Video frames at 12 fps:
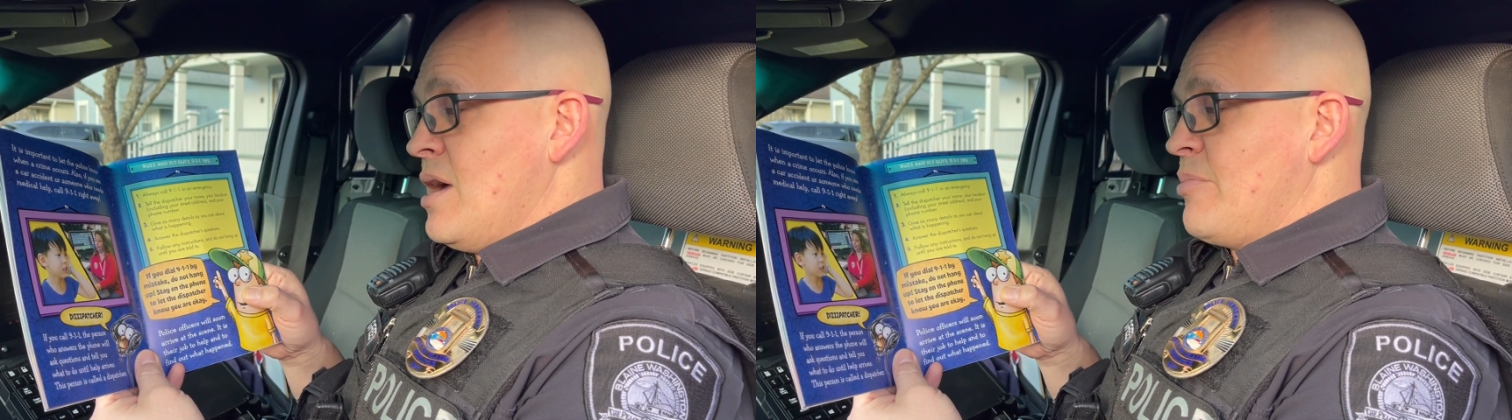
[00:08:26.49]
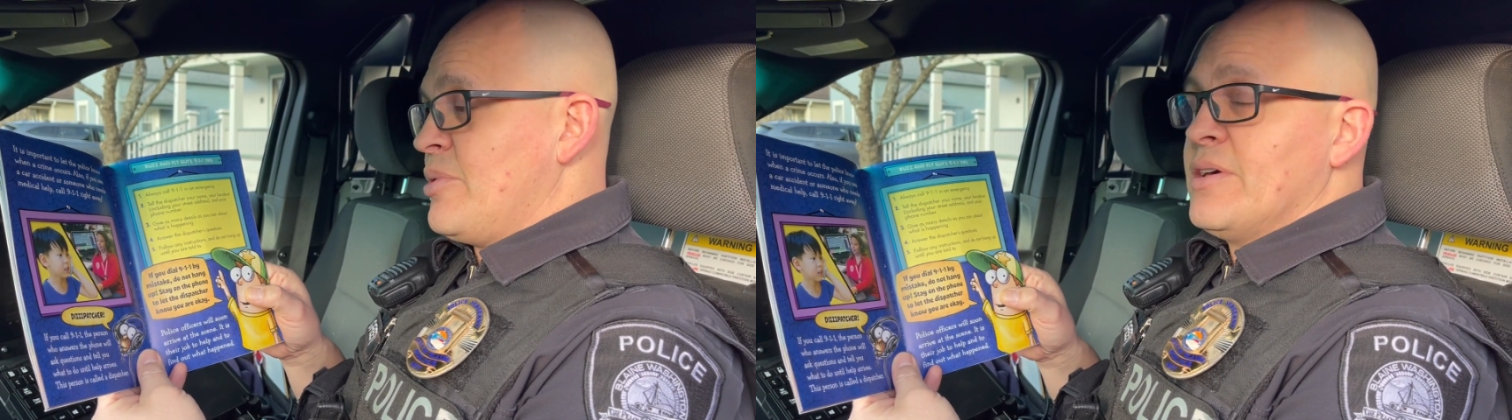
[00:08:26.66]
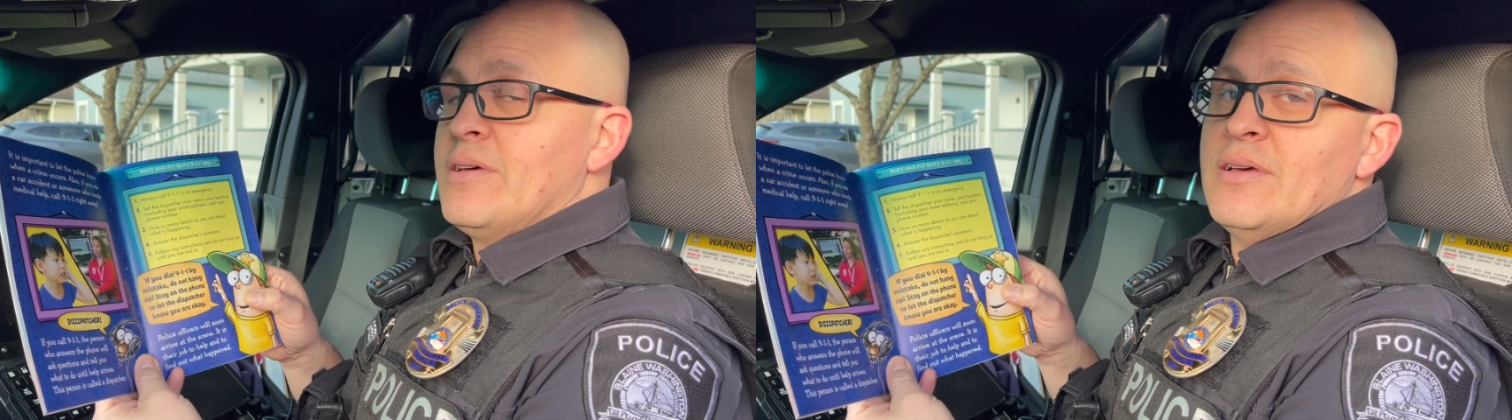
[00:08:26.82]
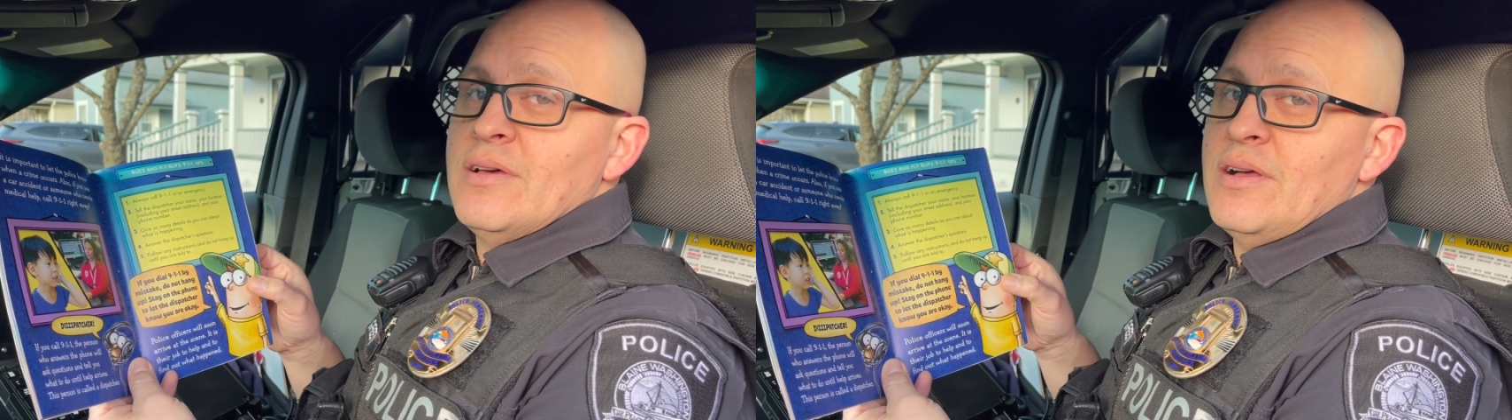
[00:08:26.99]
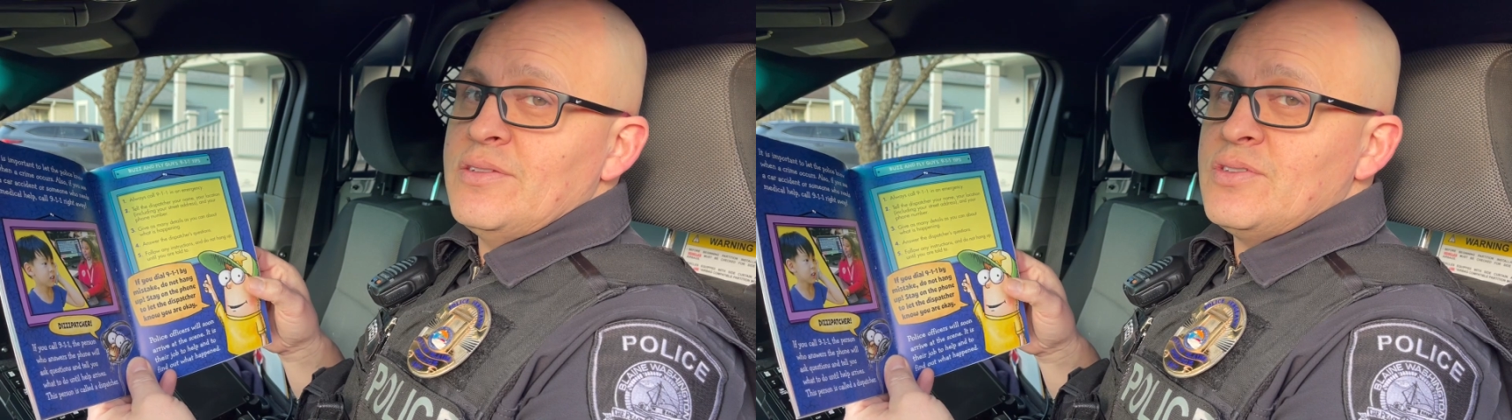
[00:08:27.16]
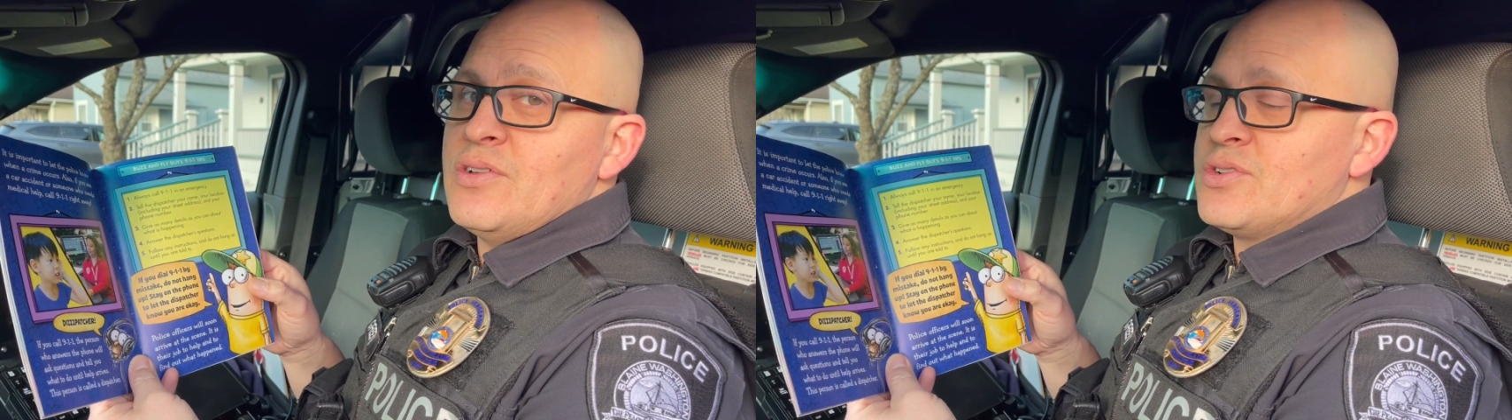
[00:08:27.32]
up
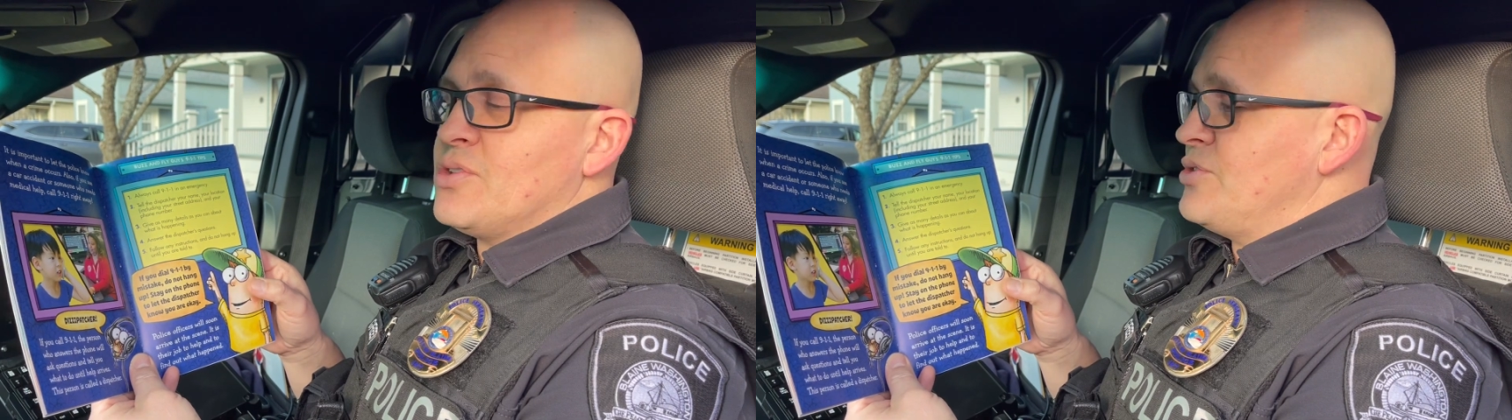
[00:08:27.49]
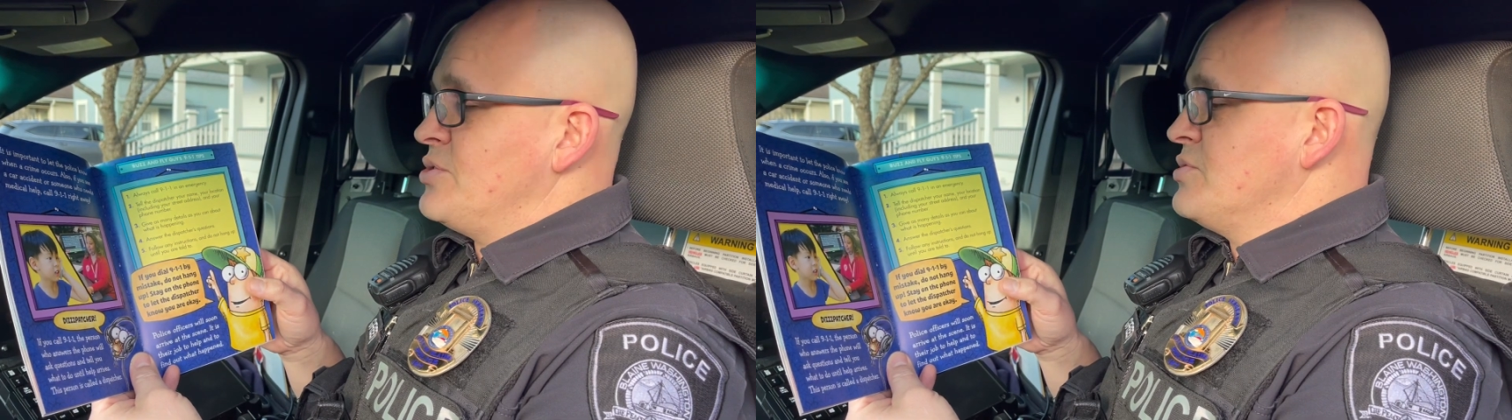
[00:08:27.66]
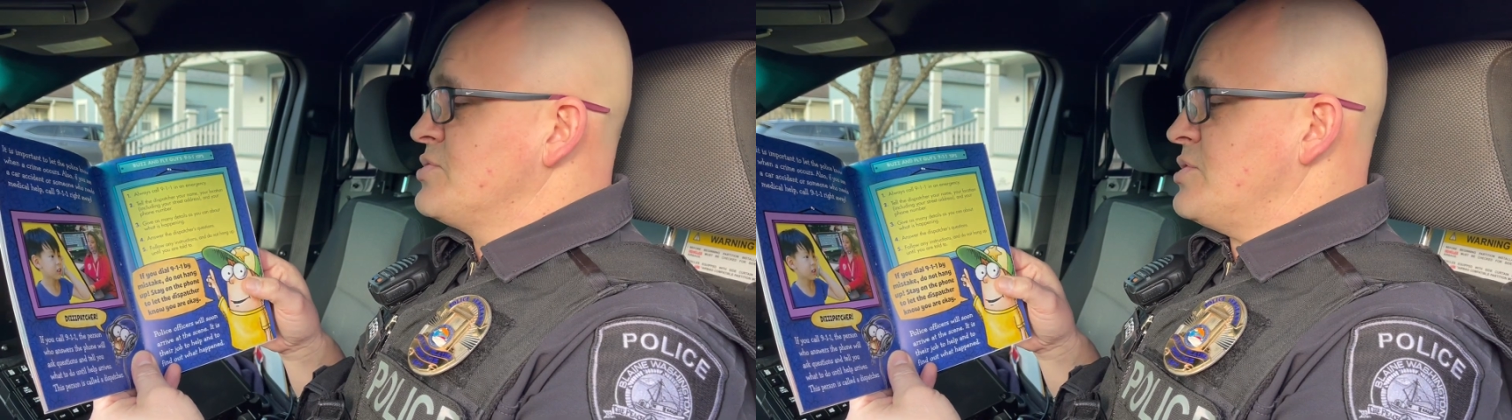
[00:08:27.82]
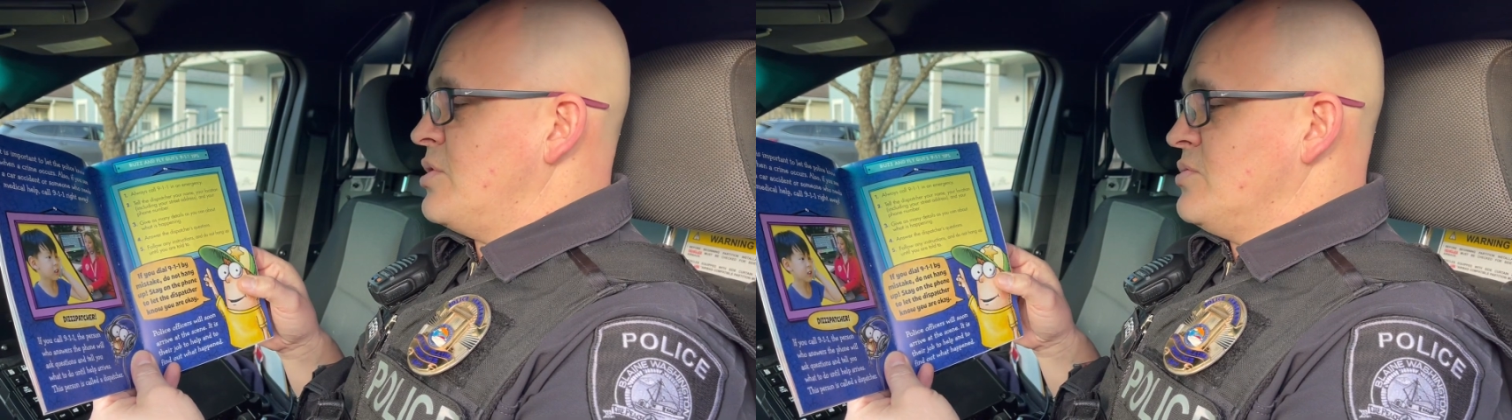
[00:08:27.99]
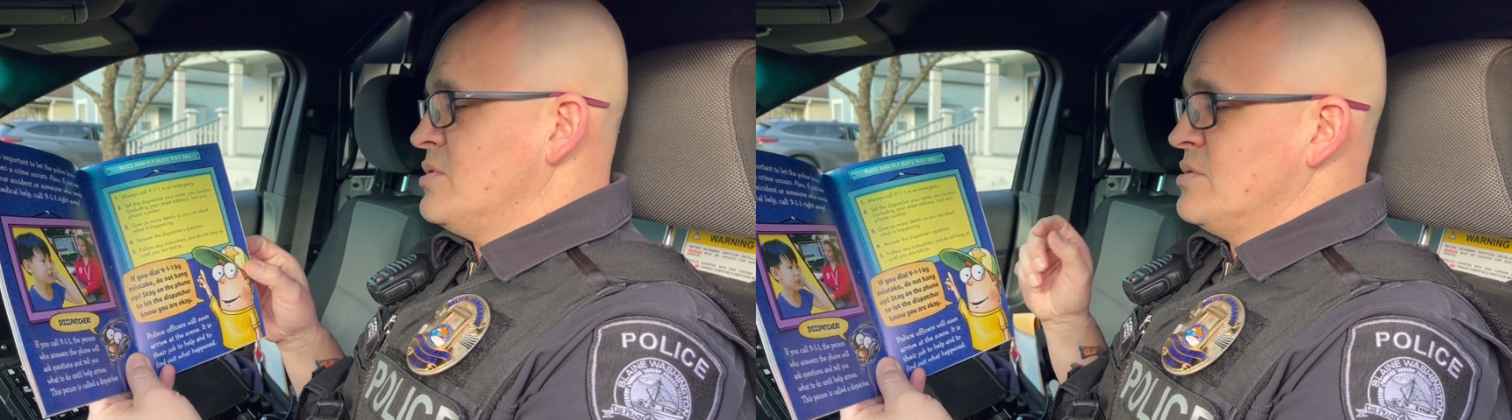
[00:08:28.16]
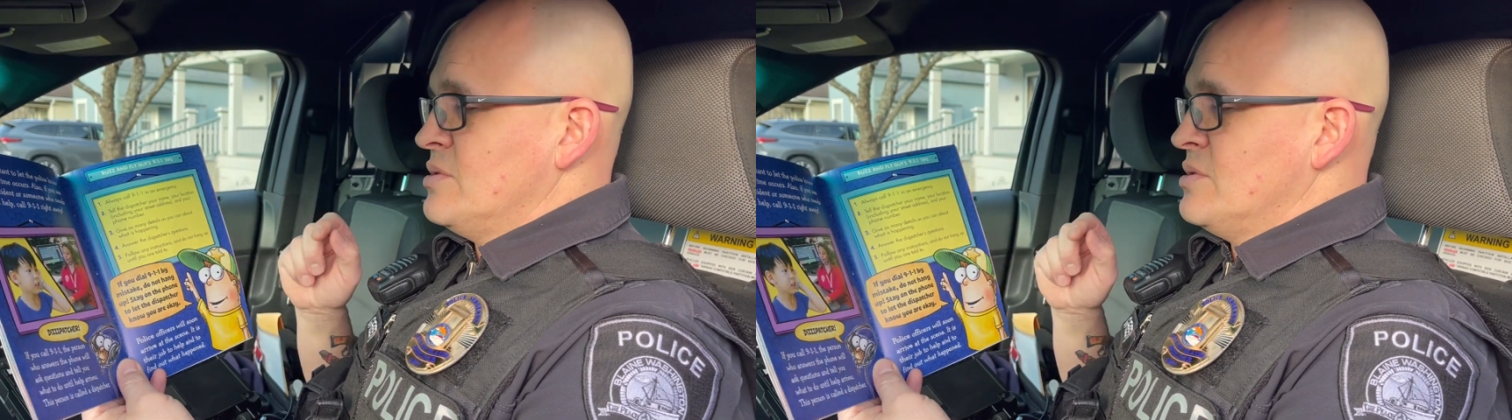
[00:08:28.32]
until you're told to do so.